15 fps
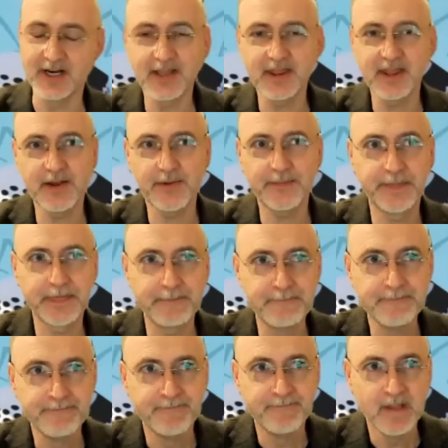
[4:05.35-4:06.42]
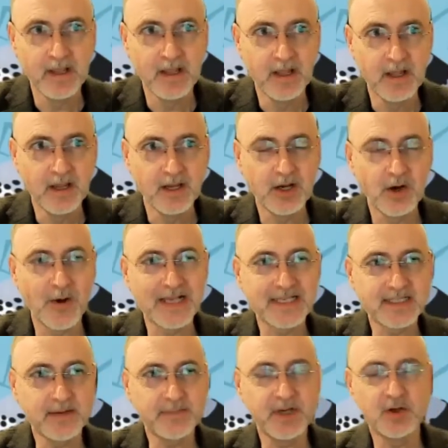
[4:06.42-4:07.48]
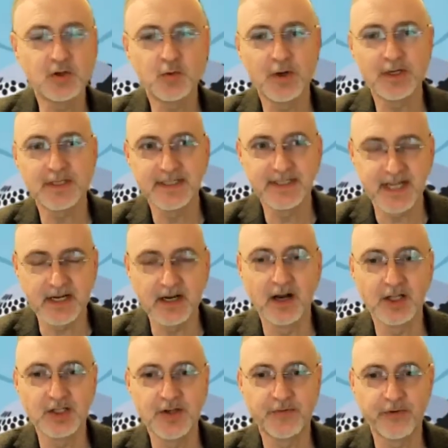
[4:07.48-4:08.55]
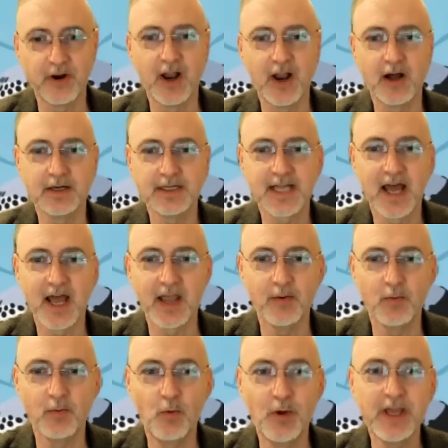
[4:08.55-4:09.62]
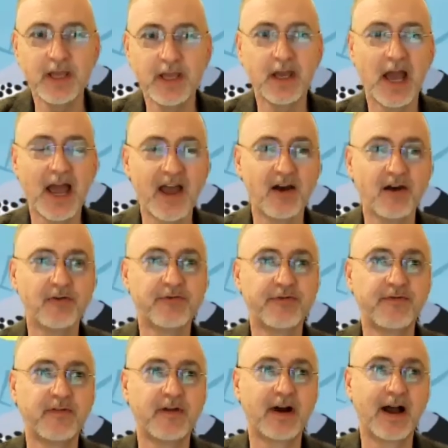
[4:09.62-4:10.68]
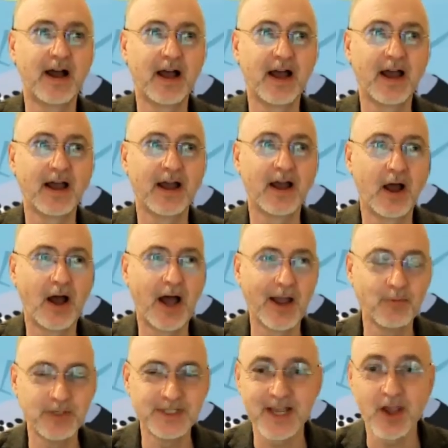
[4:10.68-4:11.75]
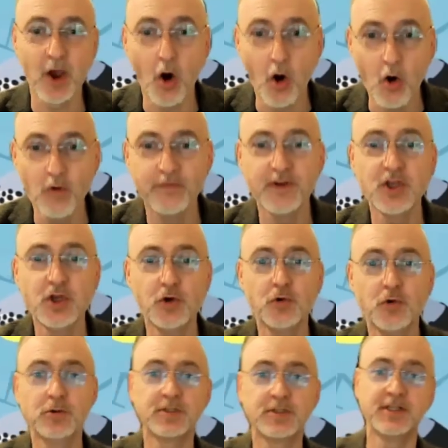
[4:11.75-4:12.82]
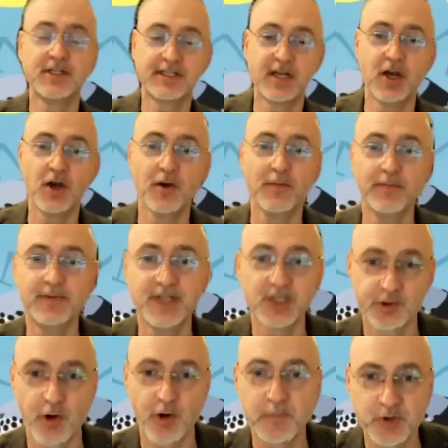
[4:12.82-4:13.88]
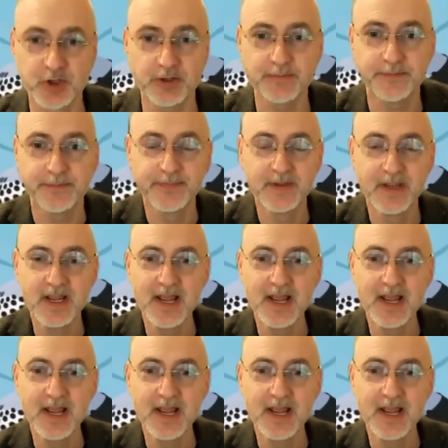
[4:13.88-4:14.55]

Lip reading: And I think, as somebody who's worked in technology for a long time, we have, I would say, overused the term disruption